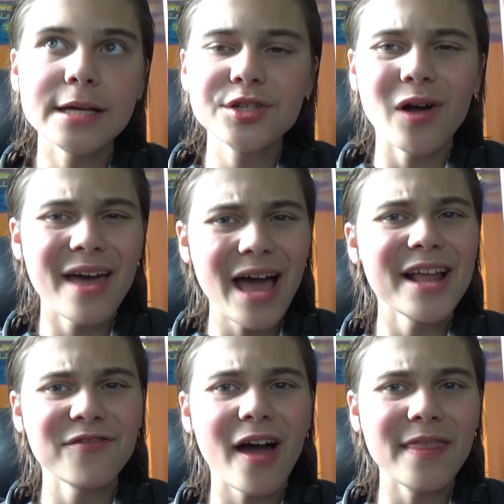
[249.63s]
So
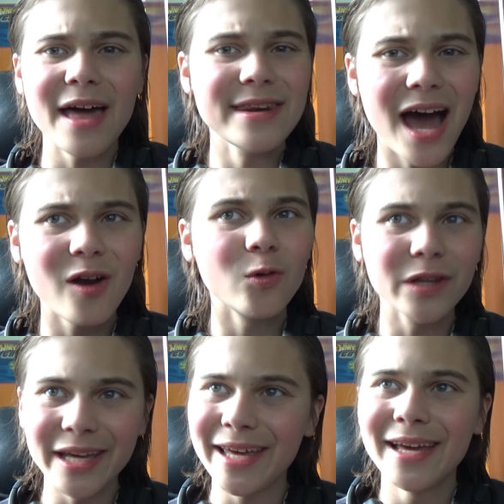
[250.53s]
I find that not
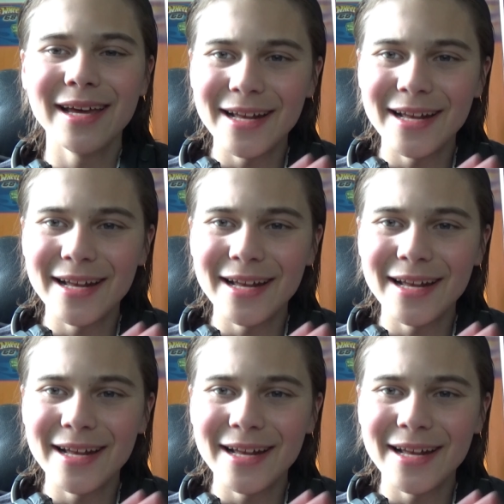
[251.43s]
only